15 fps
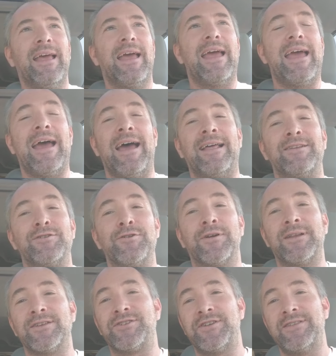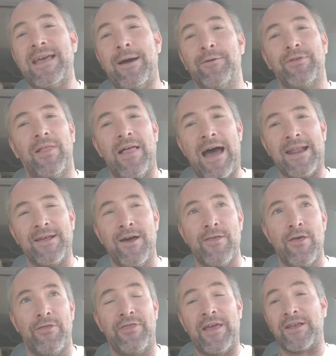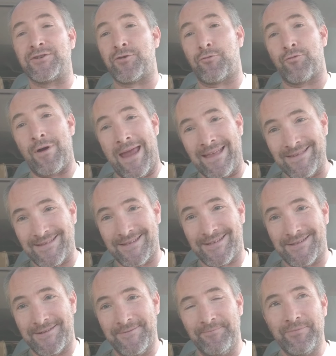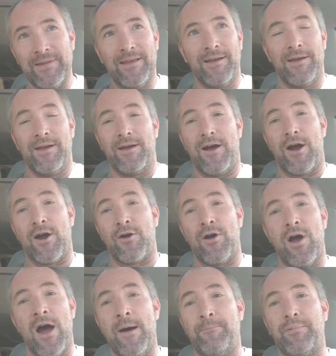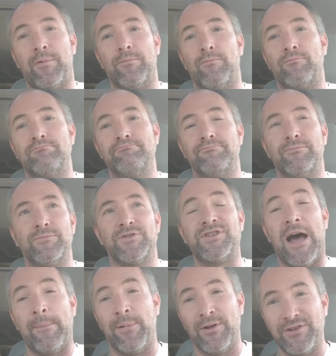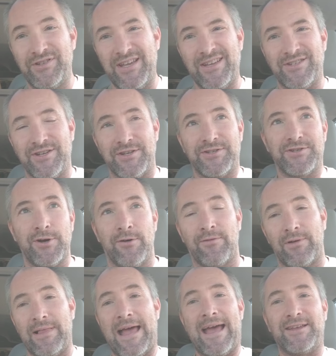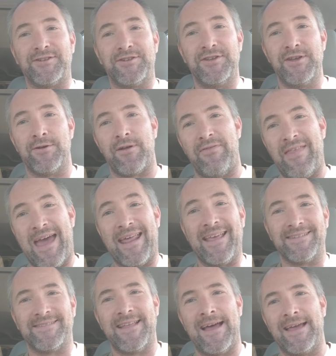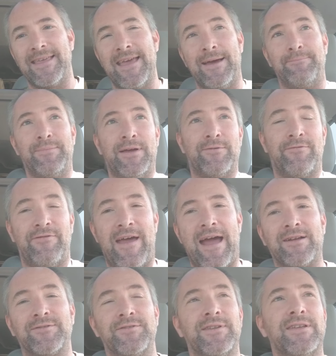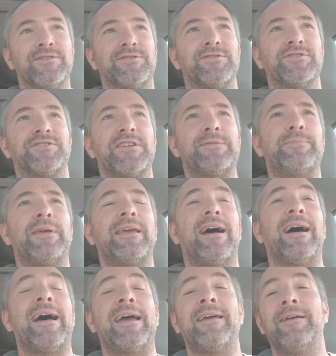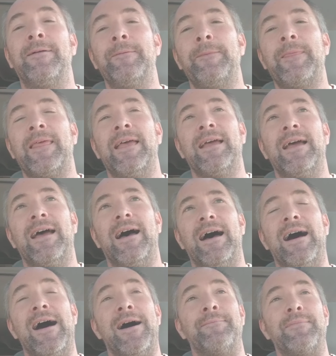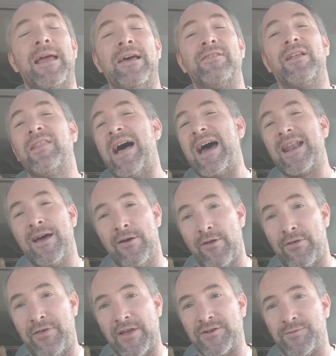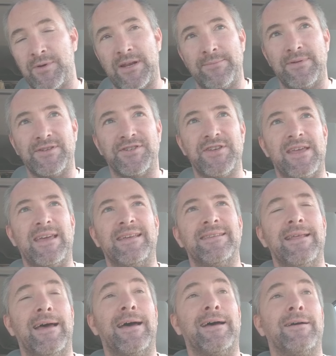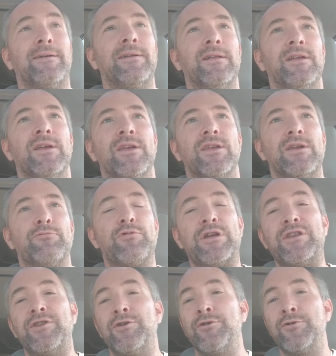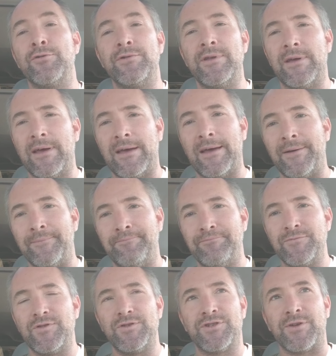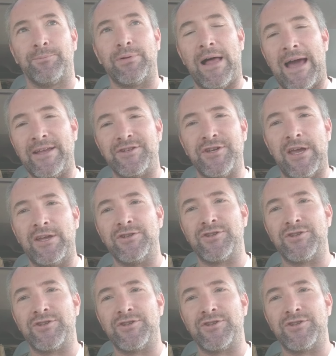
And you're going to see that with a lot of other things. Rents, are up double digits over last year, and that has not yet been factored into CPI. Um, and a lot of other things we're going to be seeing. Uh, renewed uh, supply chain